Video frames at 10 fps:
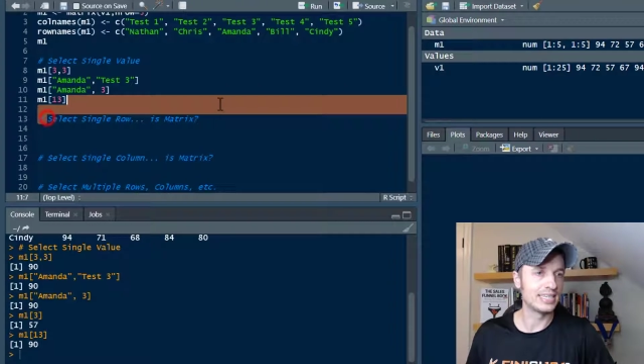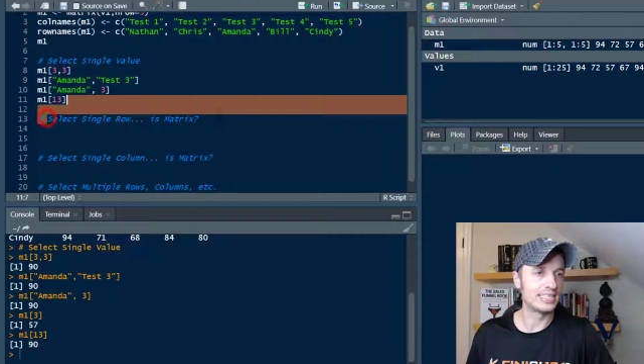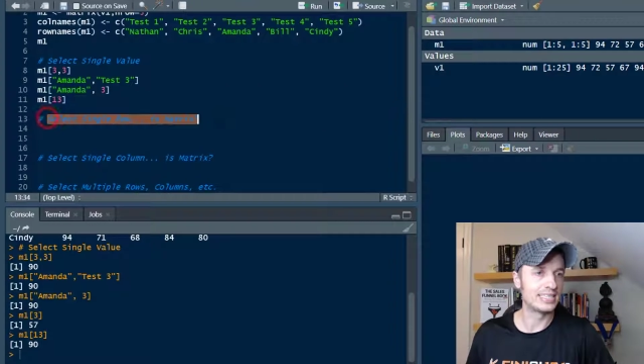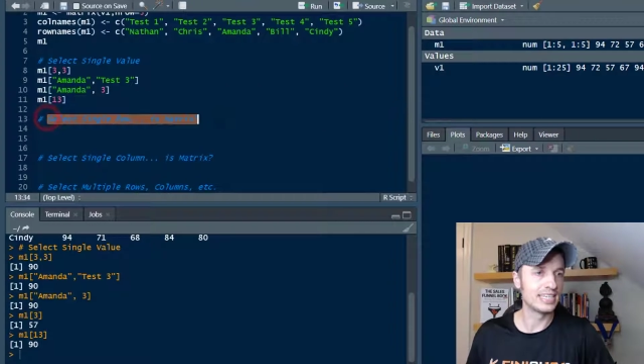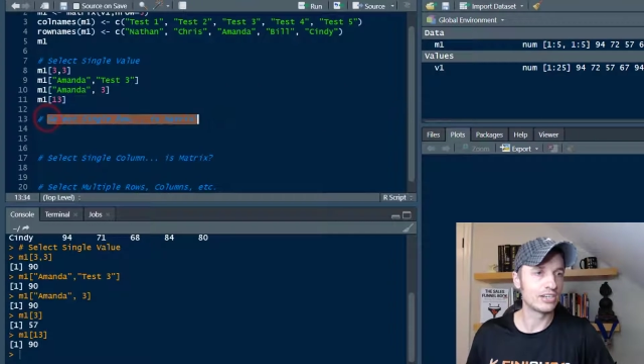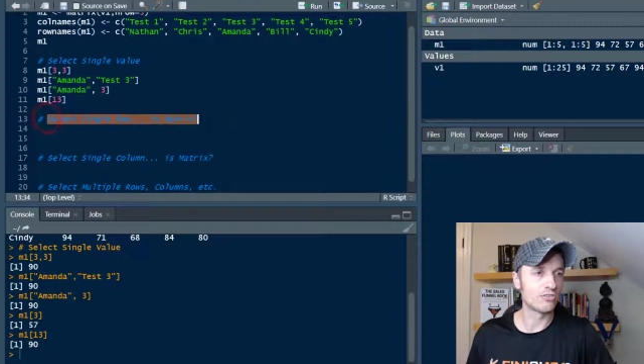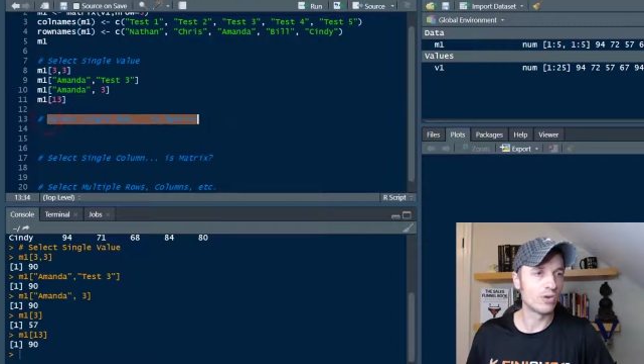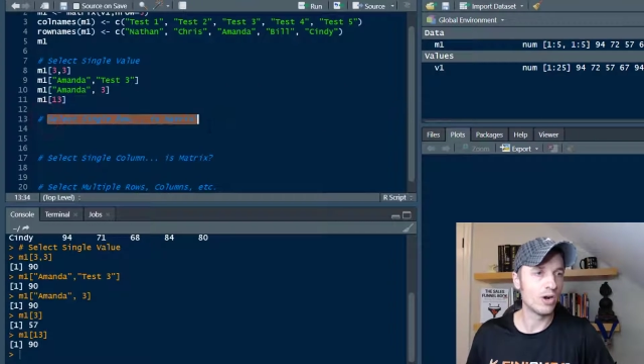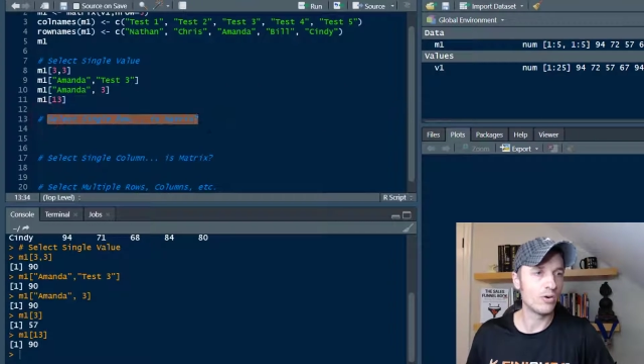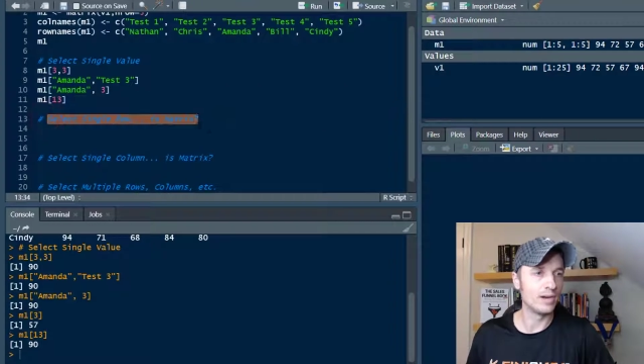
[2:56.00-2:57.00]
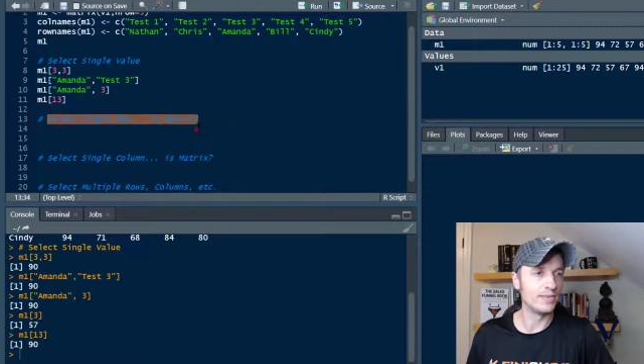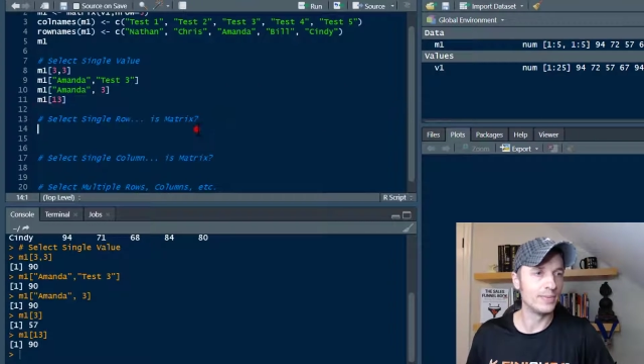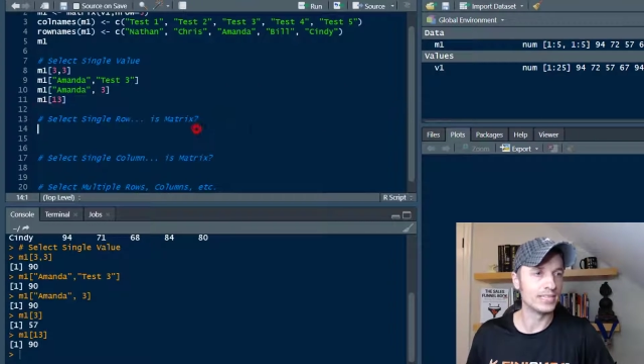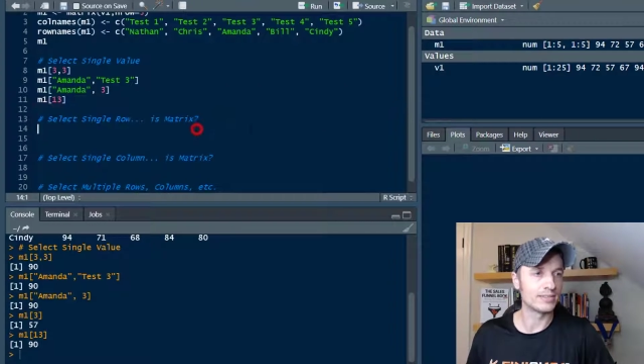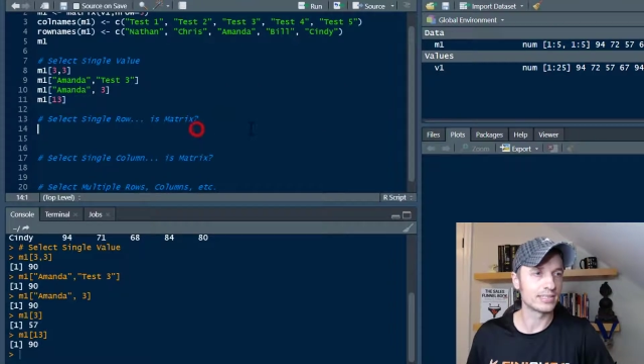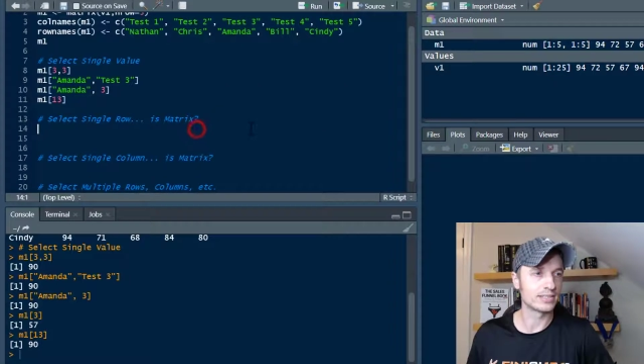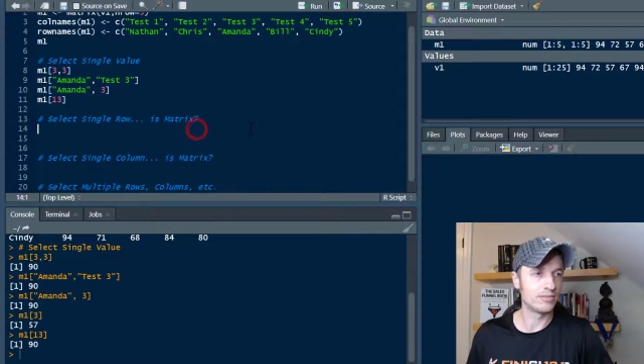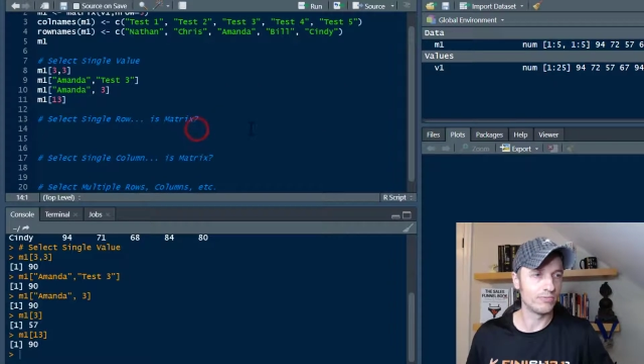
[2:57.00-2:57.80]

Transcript: a single row of a matrix,